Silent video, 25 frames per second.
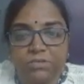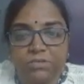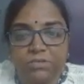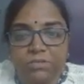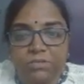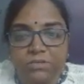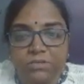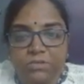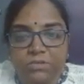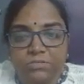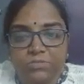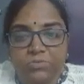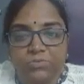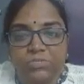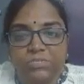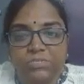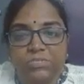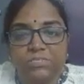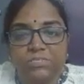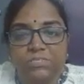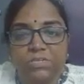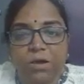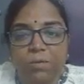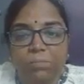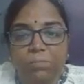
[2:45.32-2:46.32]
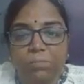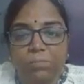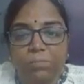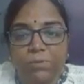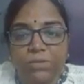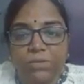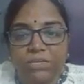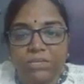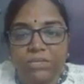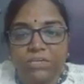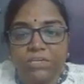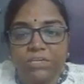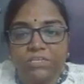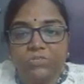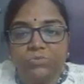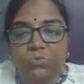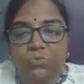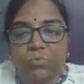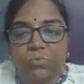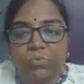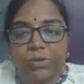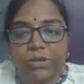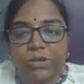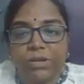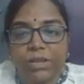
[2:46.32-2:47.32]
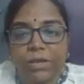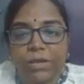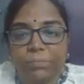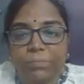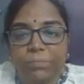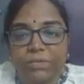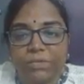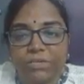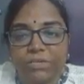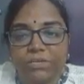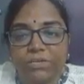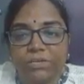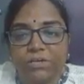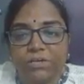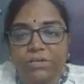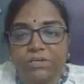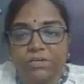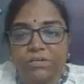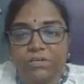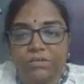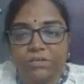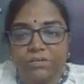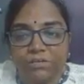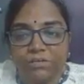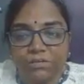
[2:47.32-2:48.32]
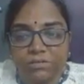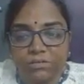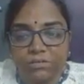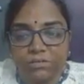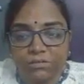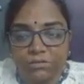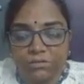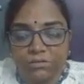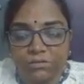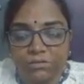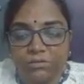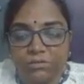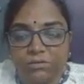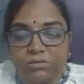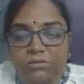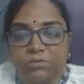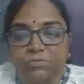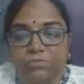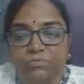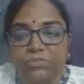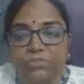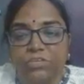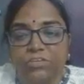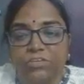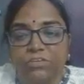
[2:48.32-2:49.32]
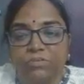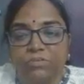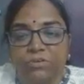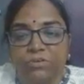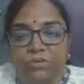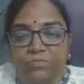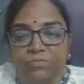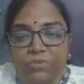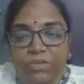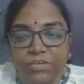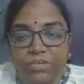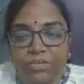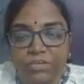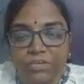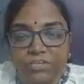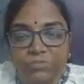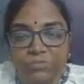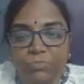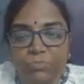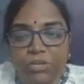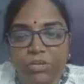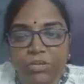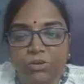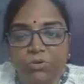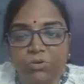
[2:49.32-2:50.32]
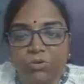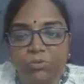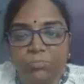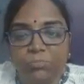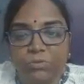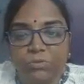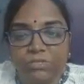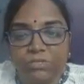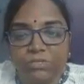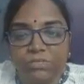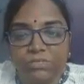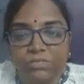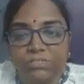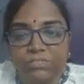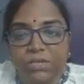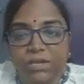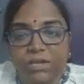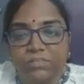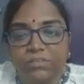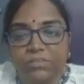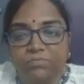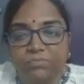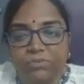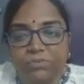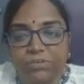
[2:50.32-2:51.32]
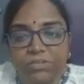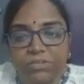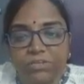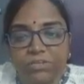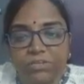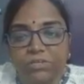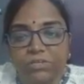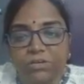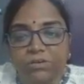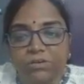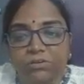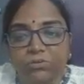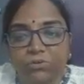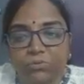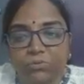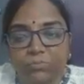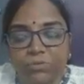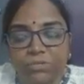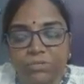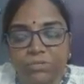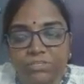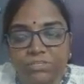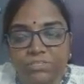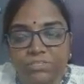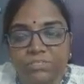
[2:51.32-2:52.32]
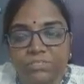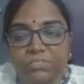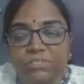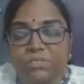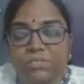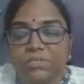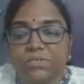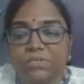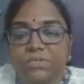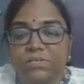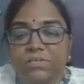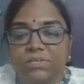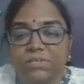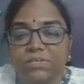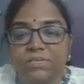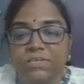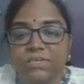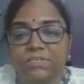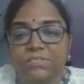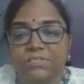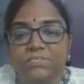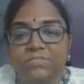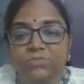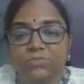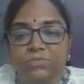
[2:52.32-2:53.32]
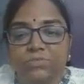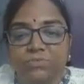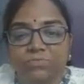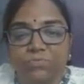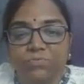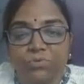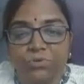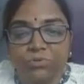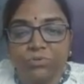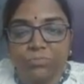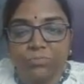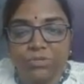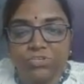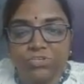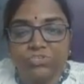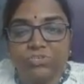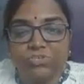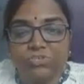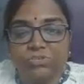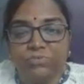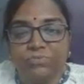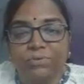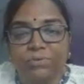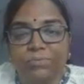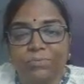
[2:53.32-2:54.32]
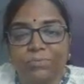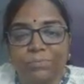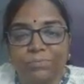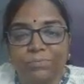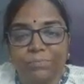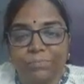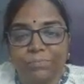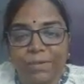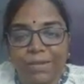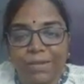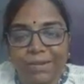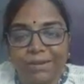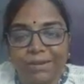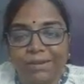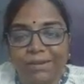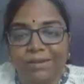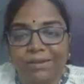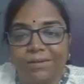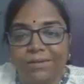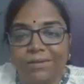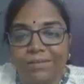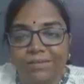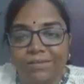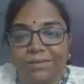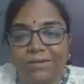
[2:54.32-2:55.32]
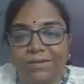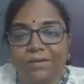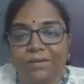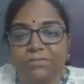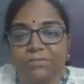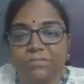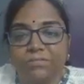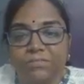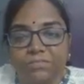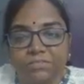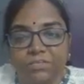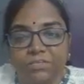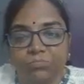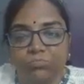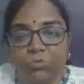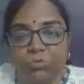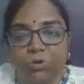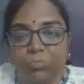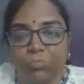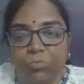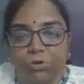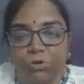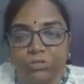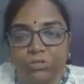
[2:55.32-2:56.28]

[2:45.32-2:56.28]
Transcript: So this complete overlapping of the vacant metal orbitals and the filled ligand orbitals leads to the formation of a metal ligand sigma bond.